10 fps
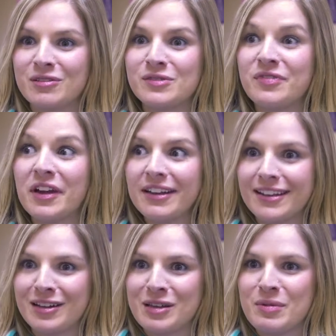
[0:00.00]
knows very
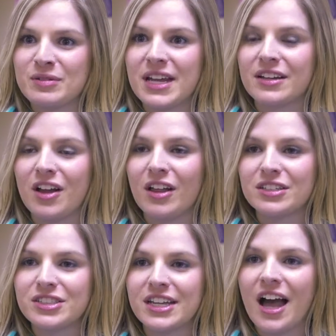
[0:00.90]
little about
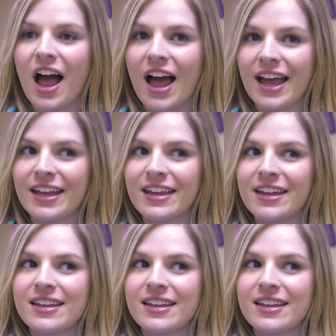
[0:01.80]
technology, I